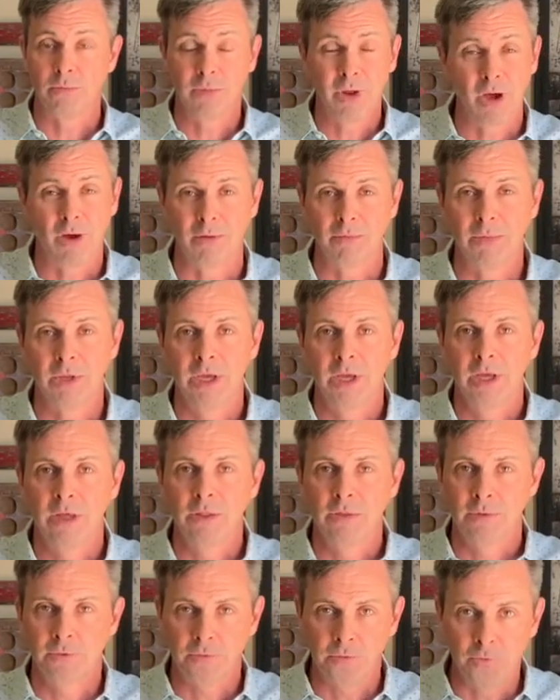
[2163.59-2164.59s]
No,
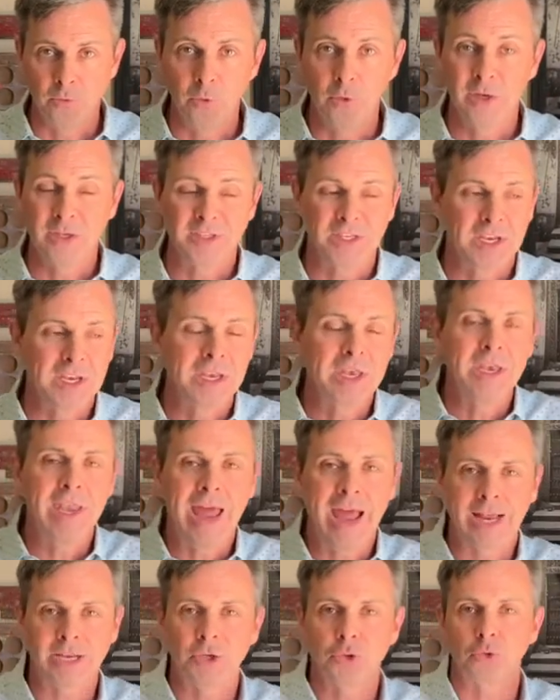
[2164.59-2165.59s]
the fruit is a
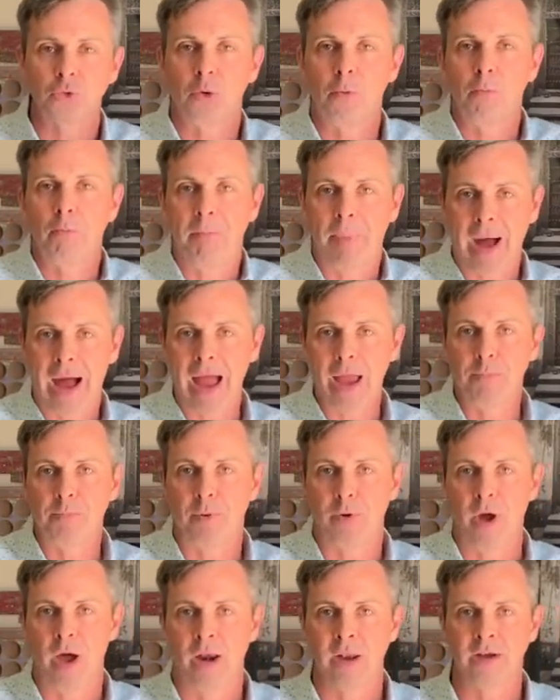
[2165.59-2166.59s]
natural
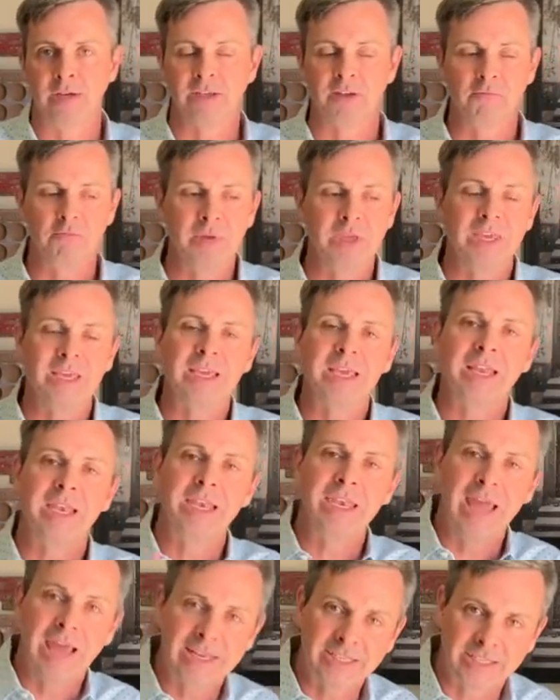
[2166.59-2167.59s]
byproduct of being
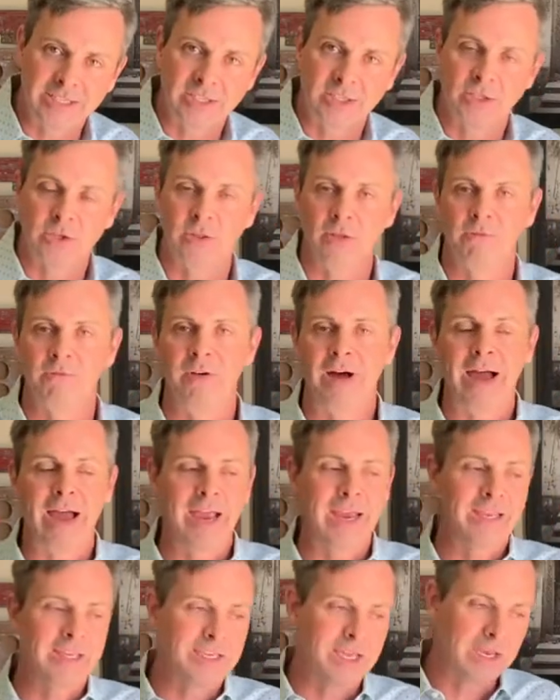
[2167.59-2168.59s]
connected to the
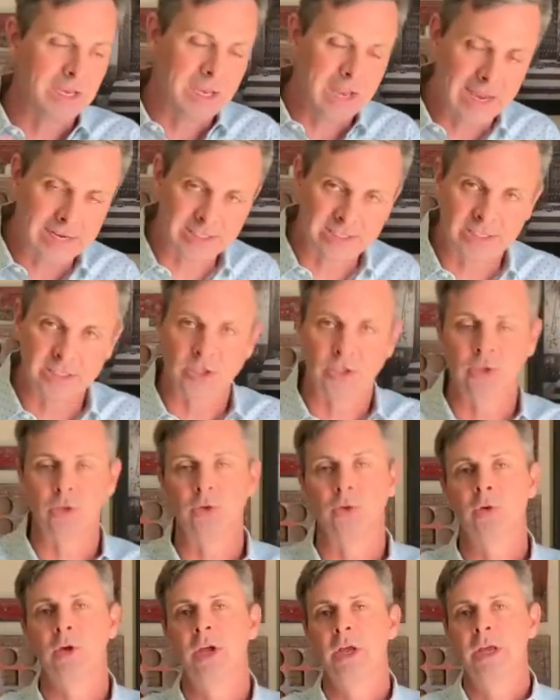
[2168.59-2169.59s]
vine, connected
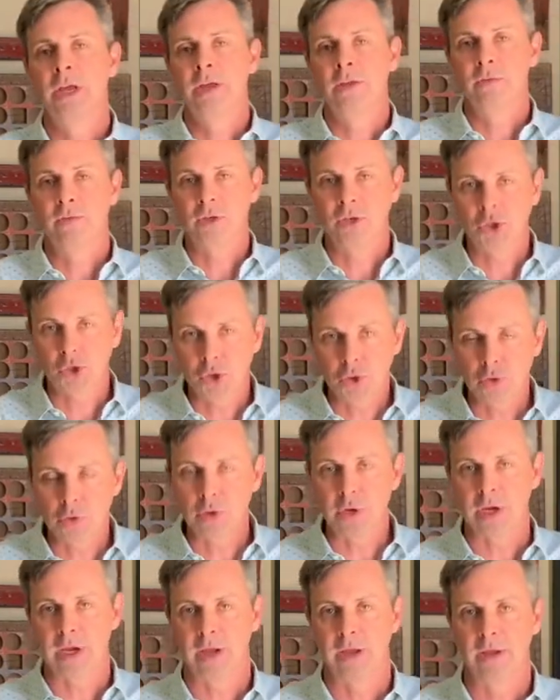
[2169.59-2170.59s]
to the
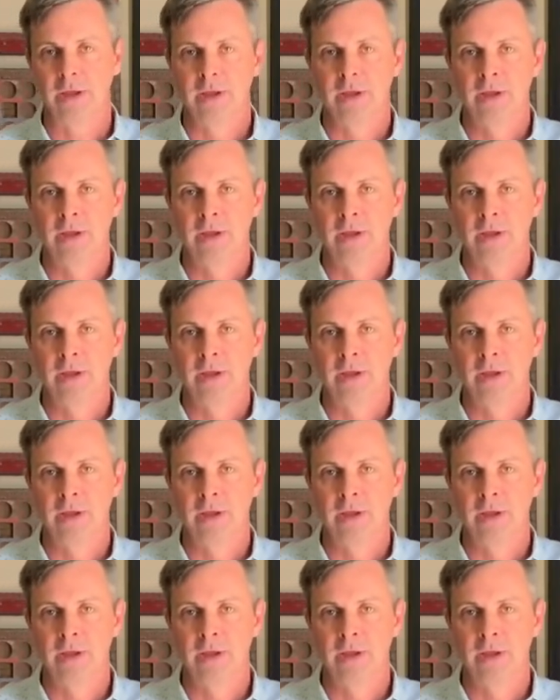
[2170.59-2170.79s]
tree.